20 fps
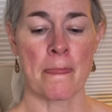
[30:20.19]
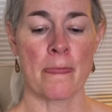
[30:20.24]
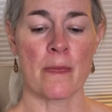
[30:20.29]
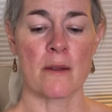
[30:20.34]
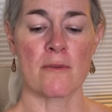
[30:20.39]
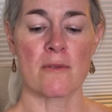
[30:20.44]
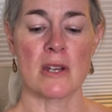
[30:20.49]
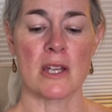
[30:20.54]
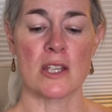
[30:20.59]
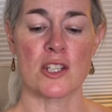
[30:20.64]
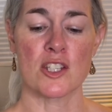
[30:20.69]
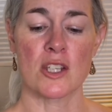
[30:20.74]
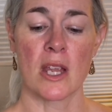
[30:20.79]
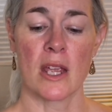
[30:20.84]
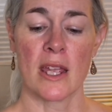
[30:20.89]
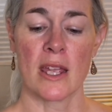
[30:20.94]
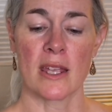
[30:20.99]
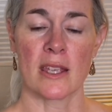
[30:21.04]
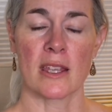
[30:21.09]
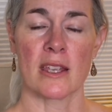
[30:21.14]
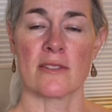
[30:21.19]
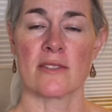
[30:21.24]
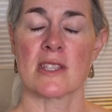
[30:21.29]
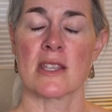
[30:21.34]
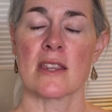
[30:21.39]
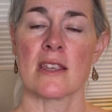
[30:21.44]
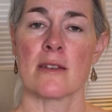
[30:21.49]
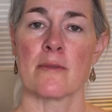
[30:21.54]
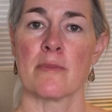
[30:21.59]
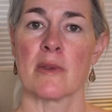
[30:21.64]
which gives it
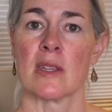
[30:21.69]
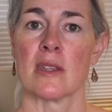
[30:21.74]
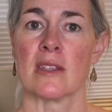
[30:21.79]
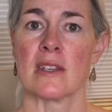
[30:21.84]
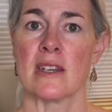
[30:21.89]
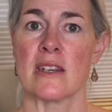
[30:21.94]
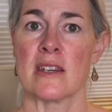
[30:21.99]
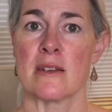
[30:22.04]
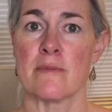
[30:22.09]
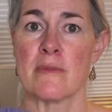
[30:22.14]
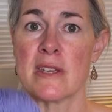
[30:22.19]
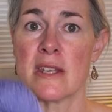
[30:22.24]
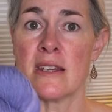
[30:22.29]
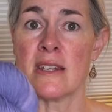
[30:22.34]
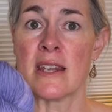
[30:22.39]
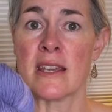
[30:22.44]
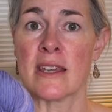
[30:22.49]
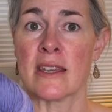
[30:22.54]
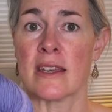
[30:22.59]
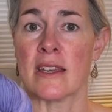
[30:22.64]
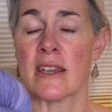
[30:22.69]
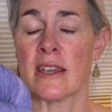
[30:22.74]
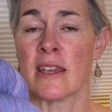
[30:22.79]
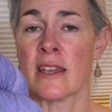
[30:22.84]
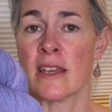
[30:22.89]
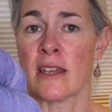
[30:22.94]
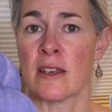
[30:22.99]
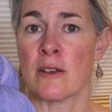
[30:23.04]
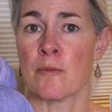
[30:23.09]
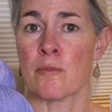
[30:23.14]
the ability to be knit
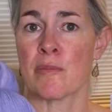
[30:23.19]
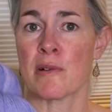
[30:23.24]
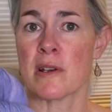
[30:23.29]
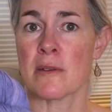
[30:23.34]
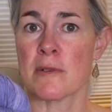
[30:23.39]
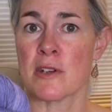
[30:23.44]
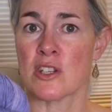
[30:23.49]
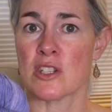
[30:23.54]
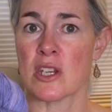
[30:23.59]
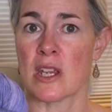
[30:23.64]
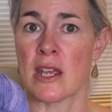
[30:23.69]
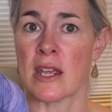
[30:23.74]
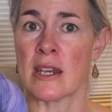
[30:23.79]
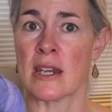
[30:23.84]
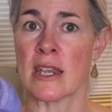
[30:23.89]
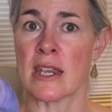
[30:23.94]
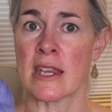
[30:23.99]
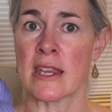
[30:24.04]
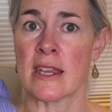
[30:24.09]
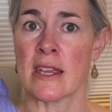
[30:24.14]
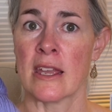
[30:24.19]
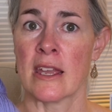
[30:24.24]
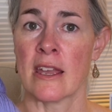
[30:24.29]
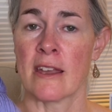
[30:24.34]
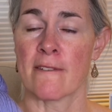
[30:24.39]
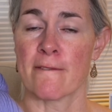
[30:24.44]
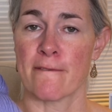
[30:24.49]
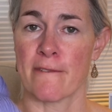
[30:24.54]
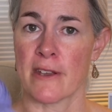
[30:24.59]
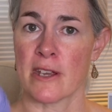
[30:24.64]
in pretty much any
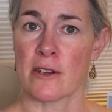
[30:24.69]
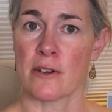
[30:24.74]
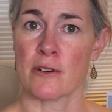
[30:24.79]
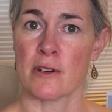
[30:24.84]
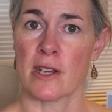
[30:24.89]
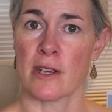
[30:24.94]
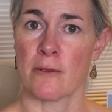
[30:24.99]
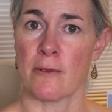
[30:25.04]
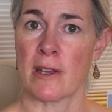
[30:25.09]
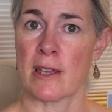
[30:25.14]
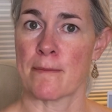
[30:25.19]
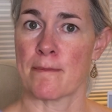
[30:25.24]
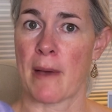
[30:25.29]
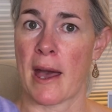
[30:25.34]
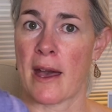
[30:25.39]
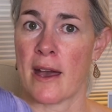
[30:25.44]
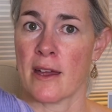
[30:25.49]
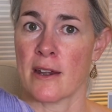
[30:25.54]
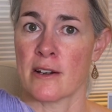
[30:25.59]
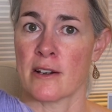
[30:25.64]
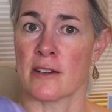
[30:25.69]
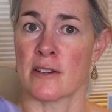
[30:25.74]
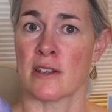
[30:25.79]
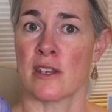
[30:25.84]
fingering weight pattern.